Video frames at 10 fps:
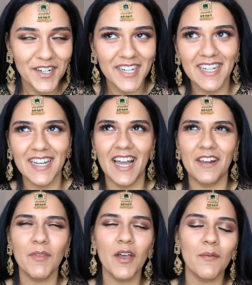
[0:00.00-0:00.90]
And
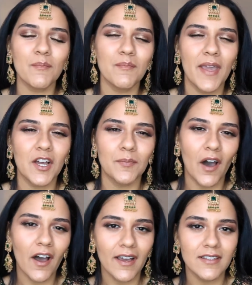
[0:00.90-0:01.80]
I'm not a makeup
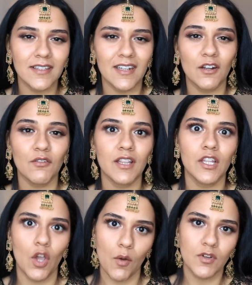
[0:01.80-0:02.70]
artist and I don't really
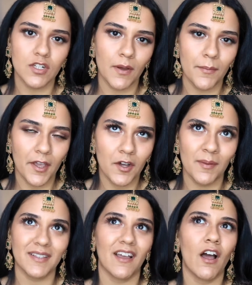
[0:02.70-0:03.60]
know much about makeup
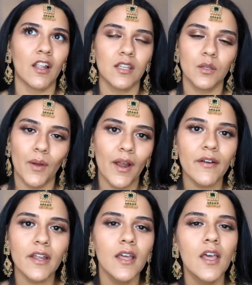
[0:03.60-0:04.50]
as I hardly wear
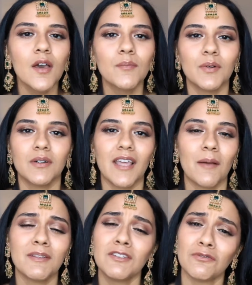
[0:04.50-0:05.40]
it, but yeah,
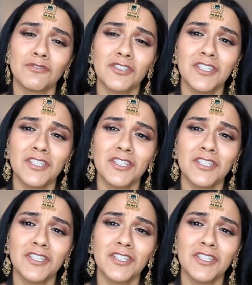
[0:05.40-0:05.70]
please don't judge.